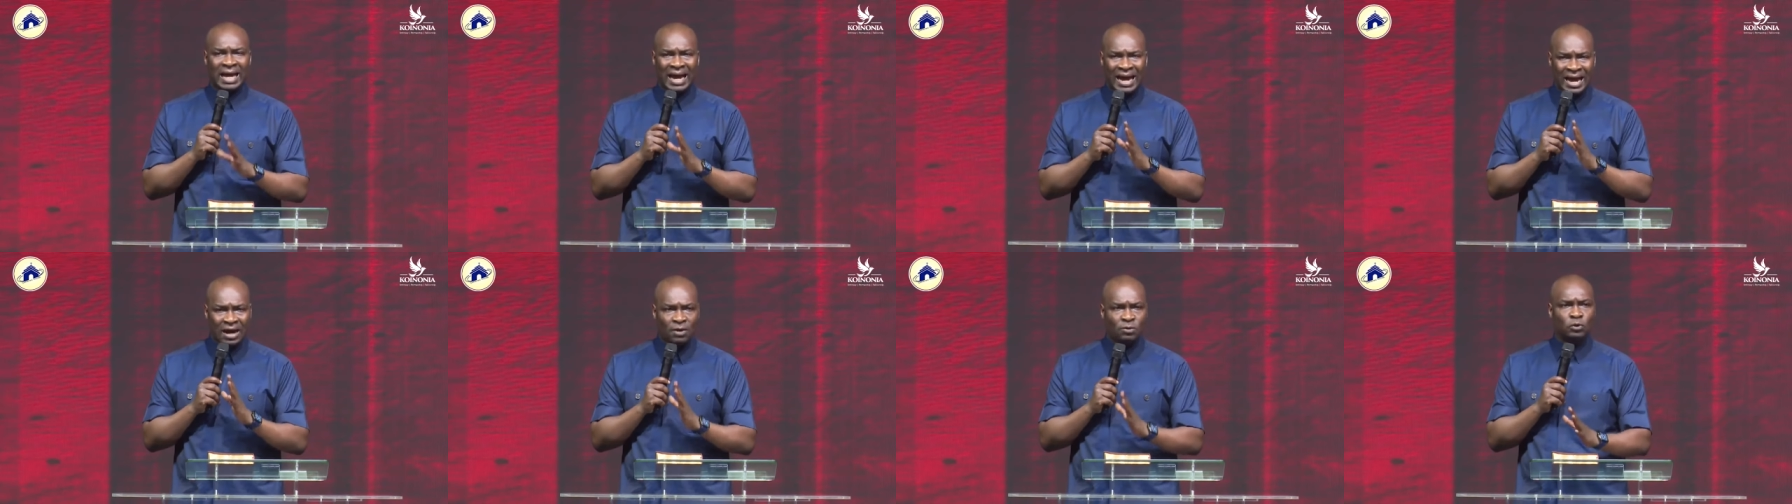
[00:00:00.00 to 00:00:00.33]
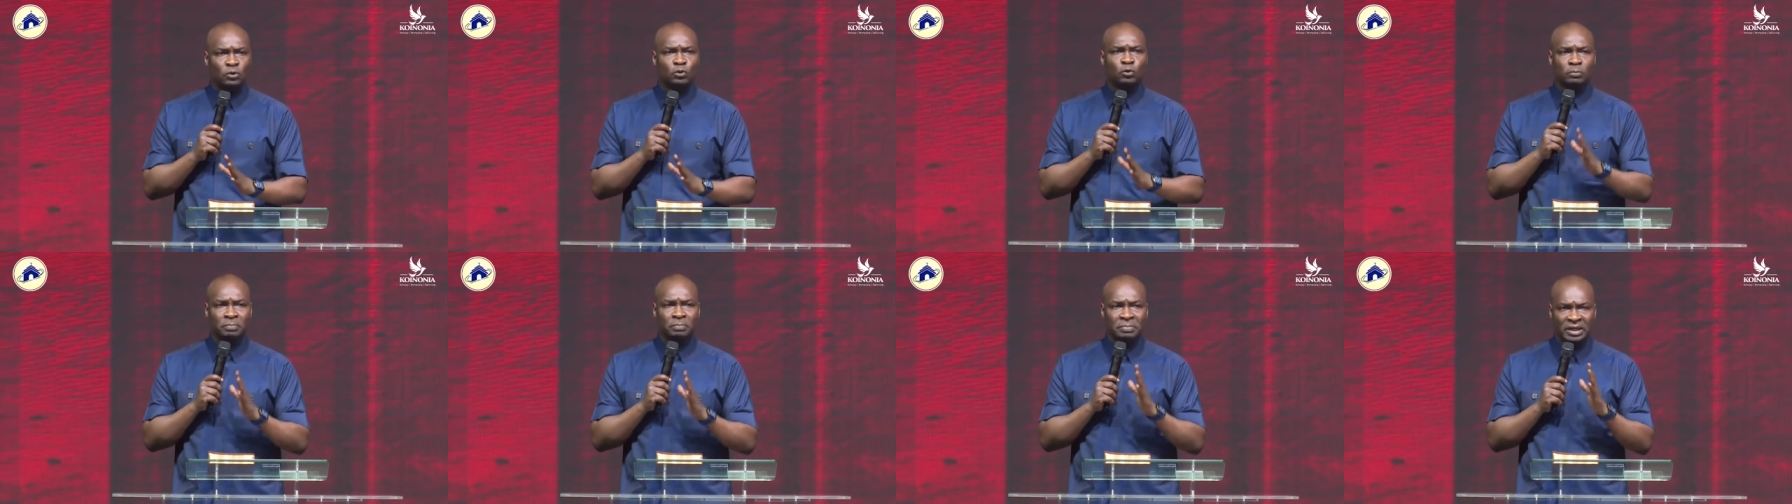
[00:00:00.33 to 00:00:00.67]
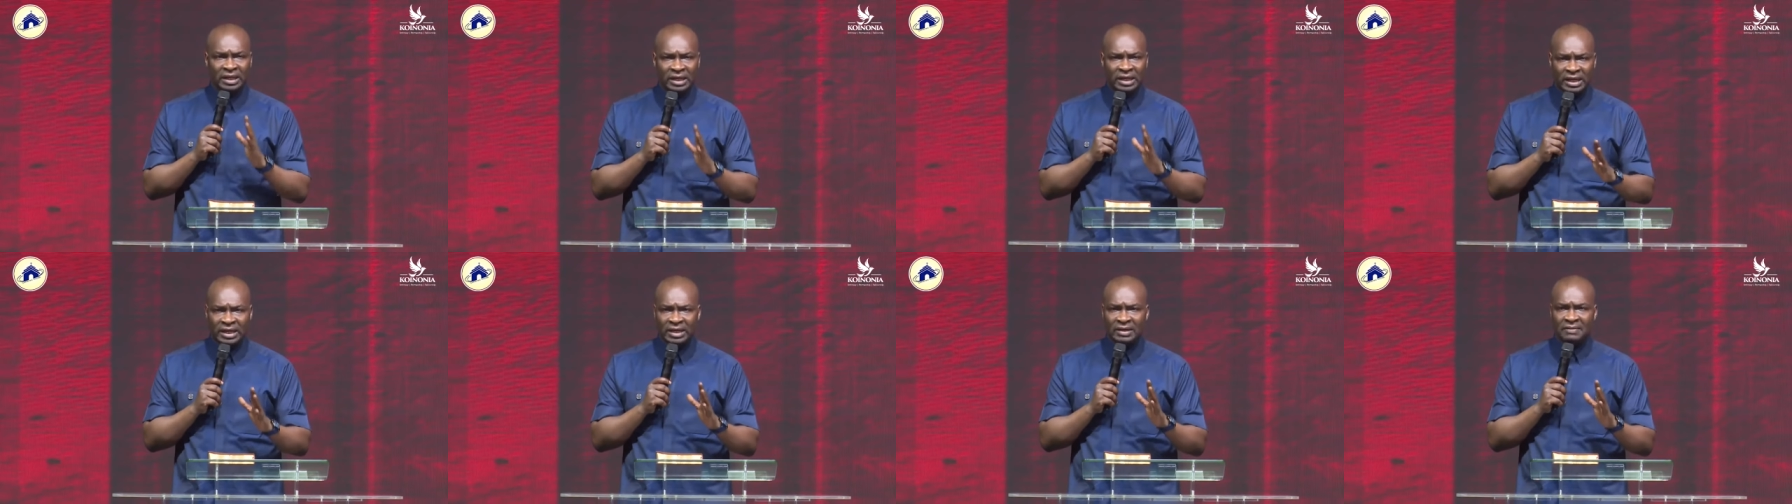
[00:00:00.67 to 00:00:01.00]
how to
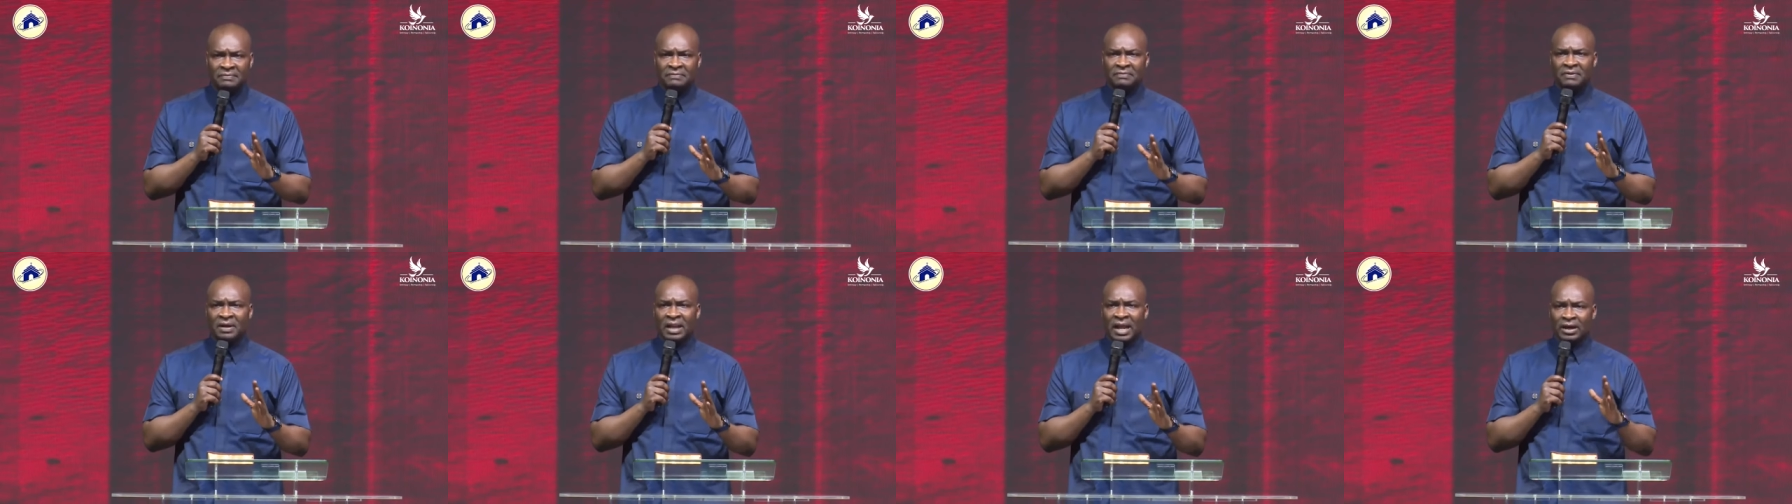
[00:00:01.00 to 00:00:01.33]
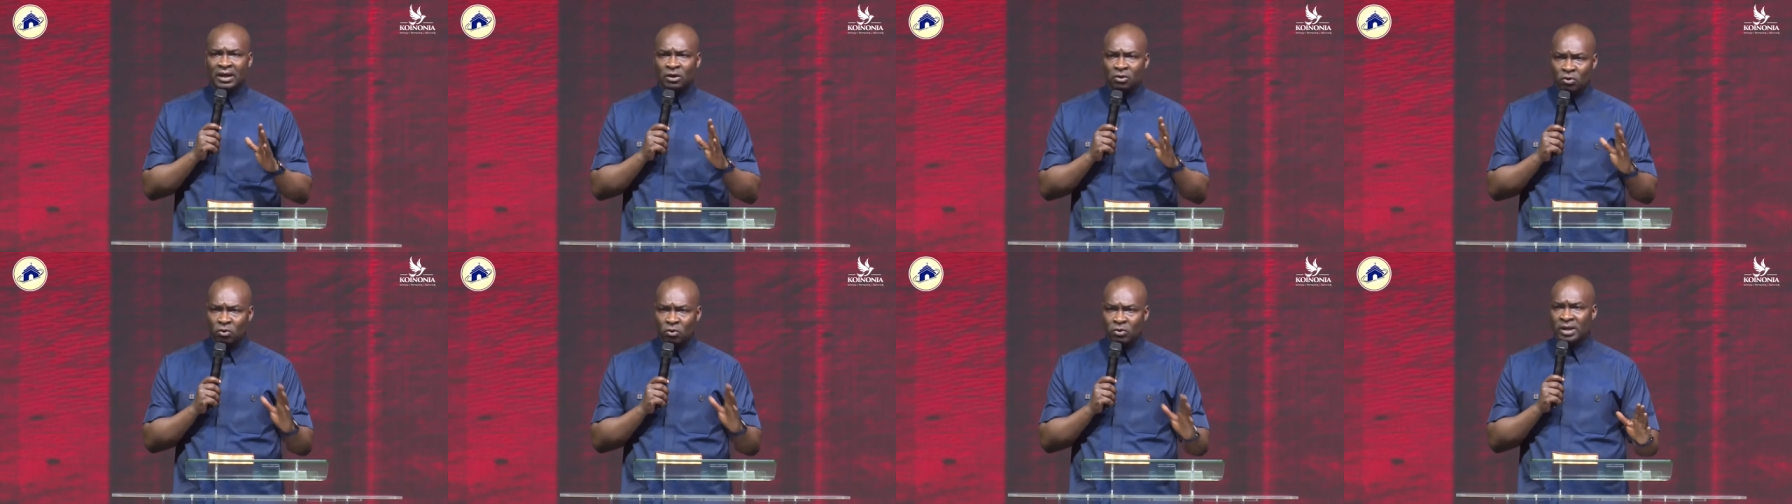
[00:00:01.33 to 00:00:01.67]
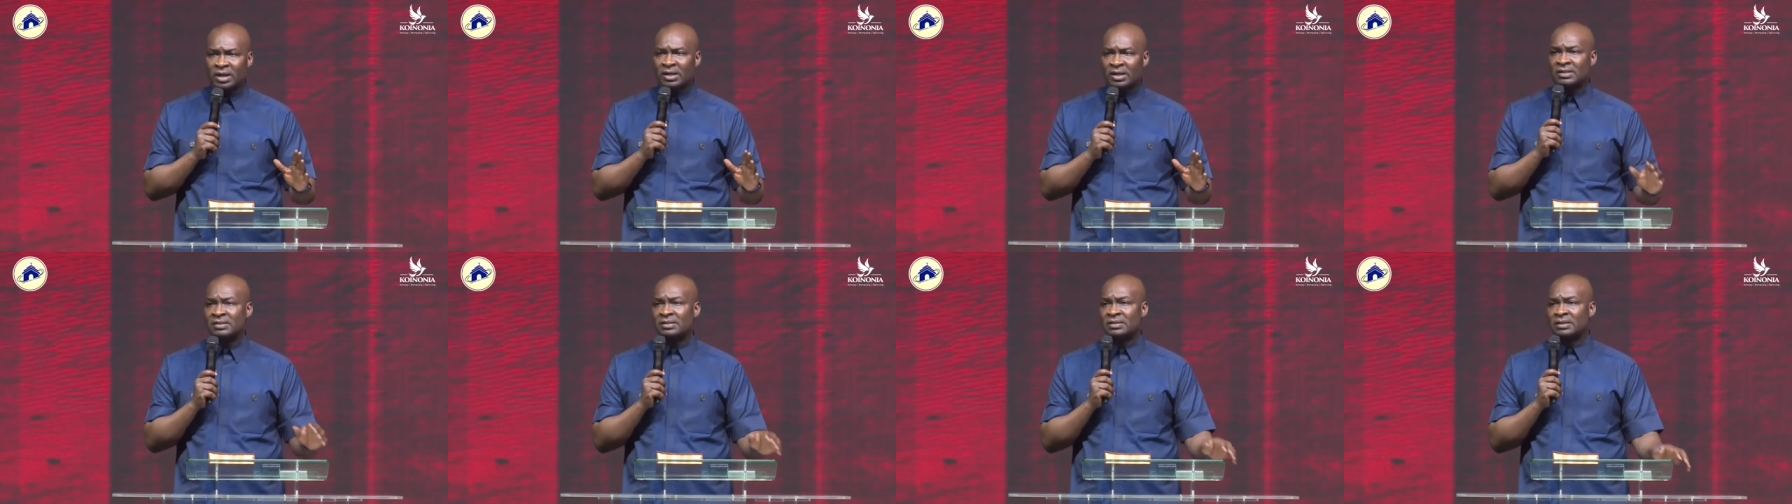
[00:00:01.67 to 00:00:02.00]
behave like
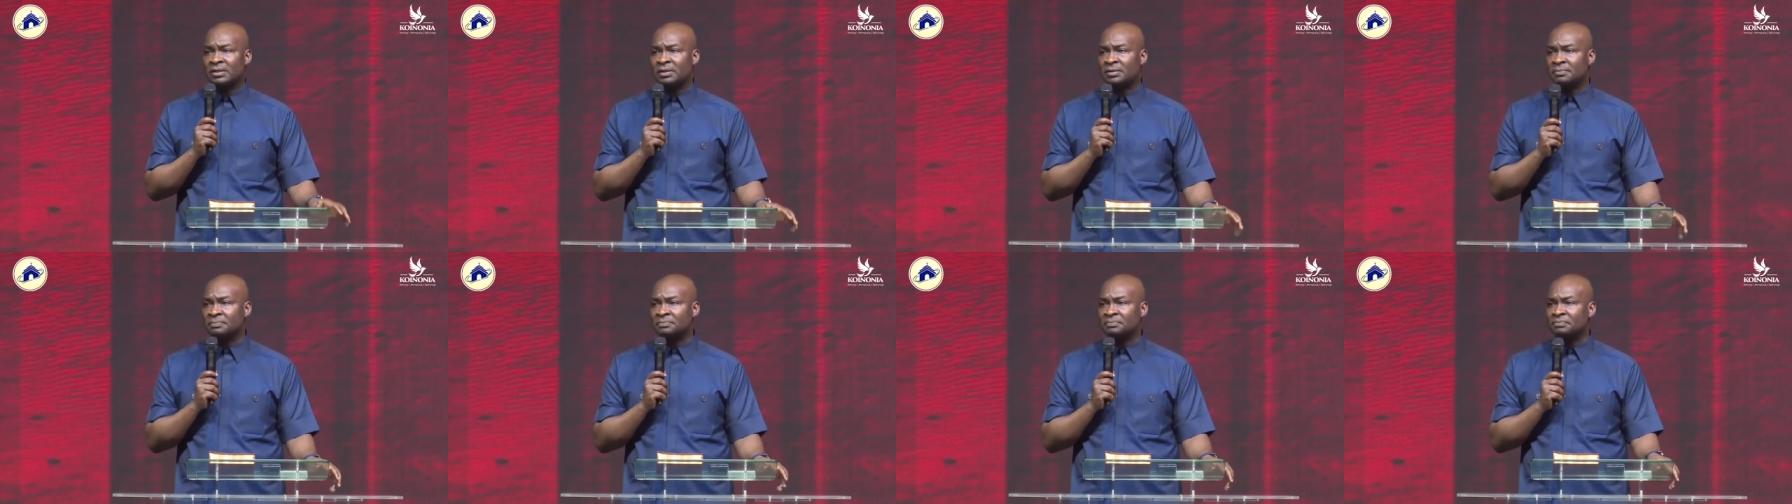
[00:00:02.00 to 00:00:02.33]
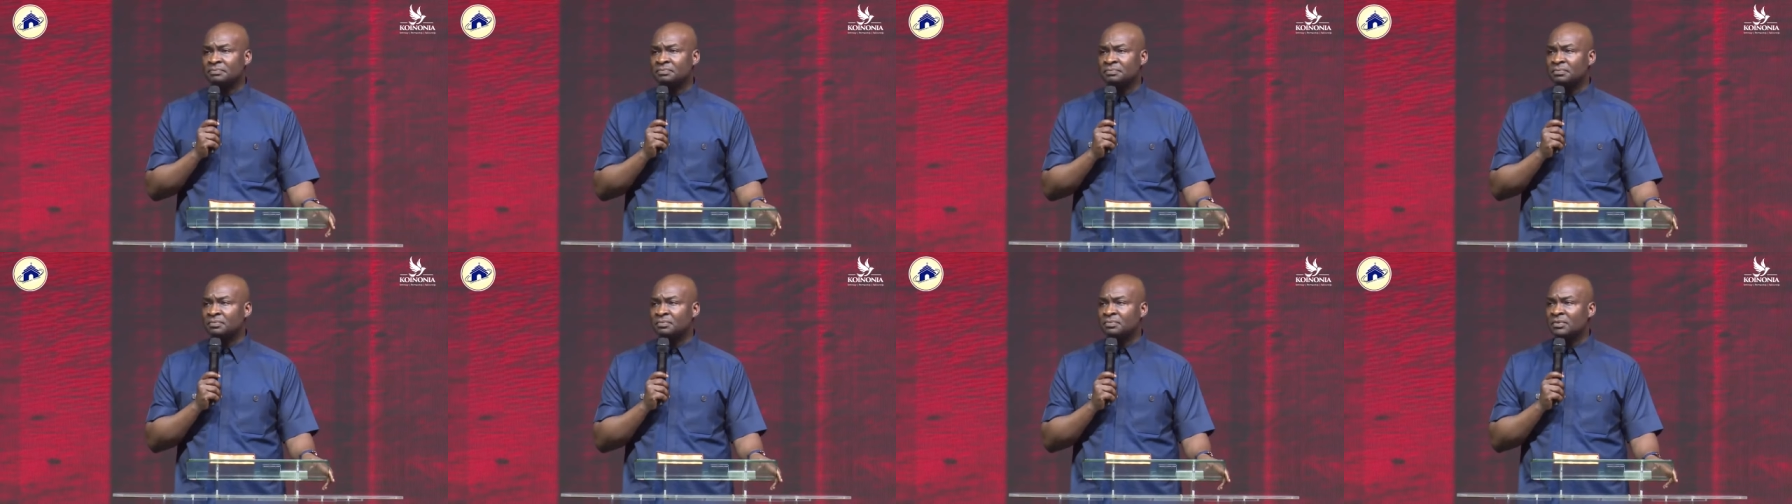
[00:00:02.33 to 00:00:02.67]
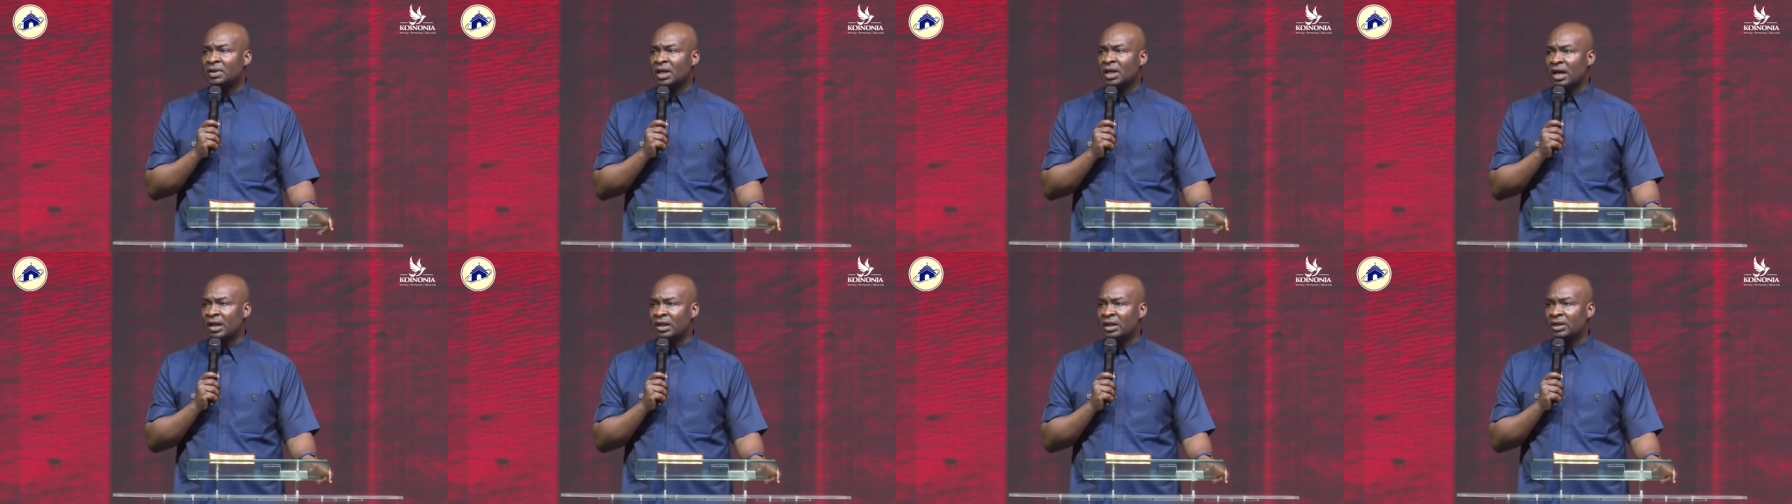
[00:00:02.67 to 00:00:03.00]
royalty.
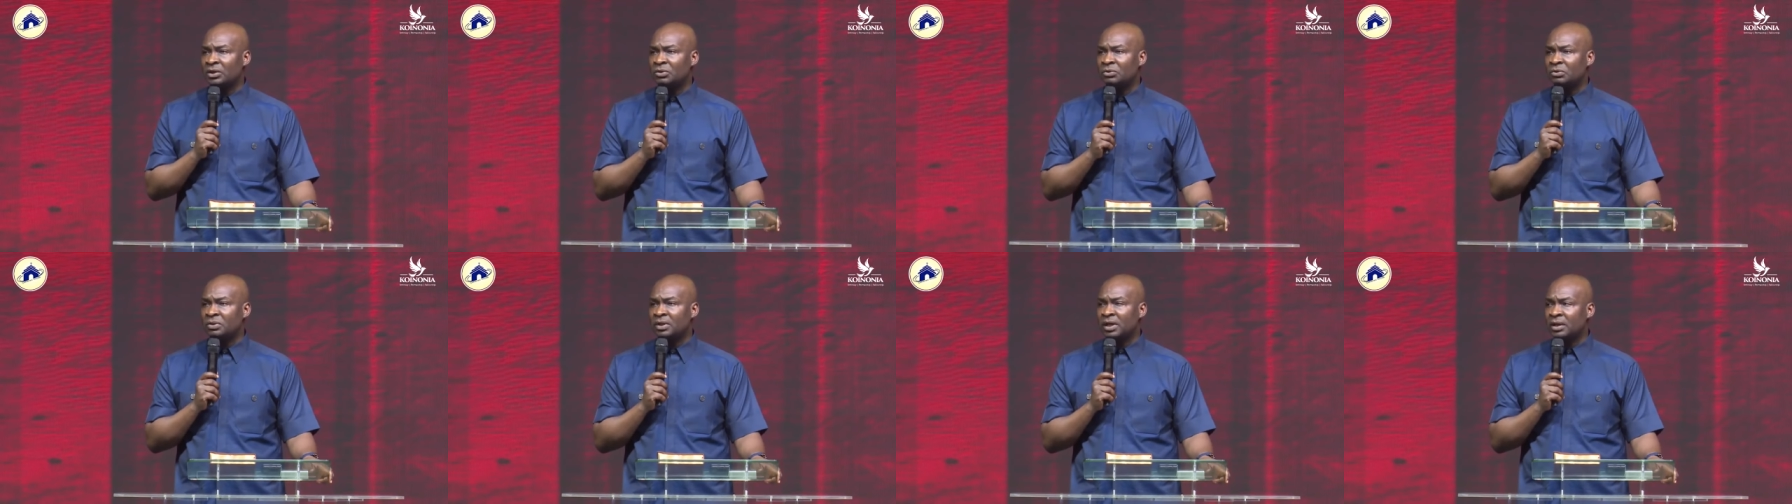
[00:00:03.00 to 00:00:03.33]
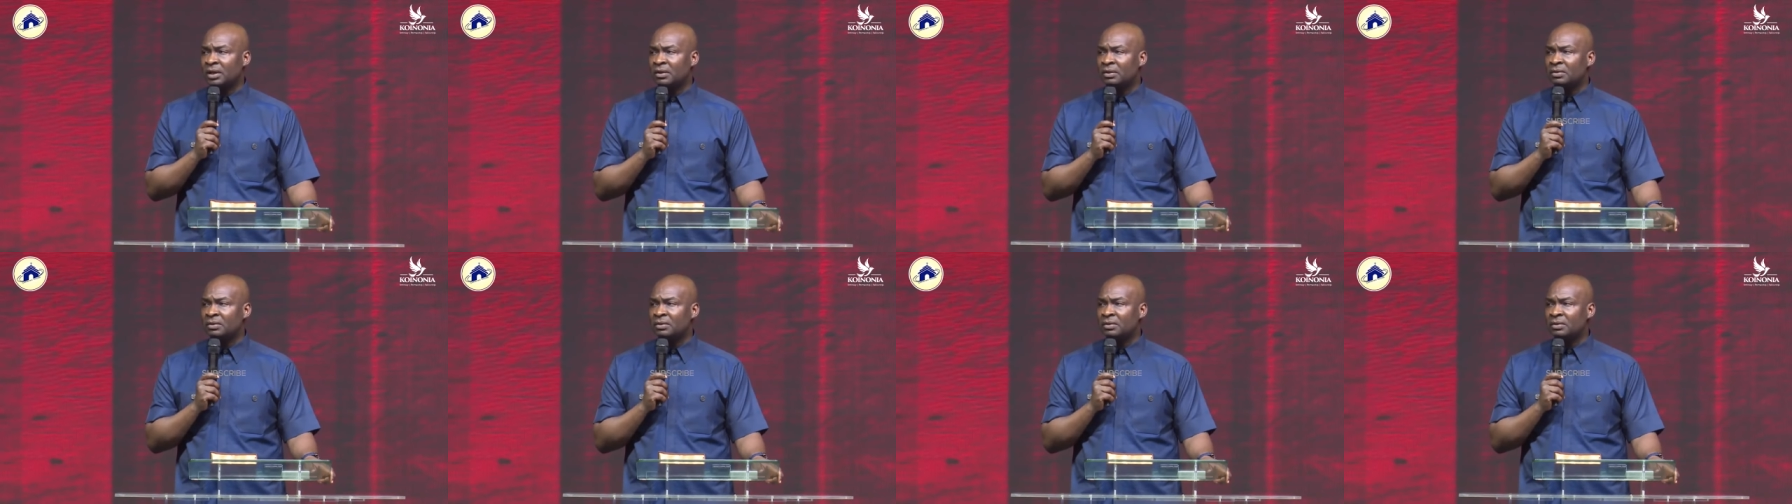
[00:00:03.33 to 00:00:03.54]
Hallelujah.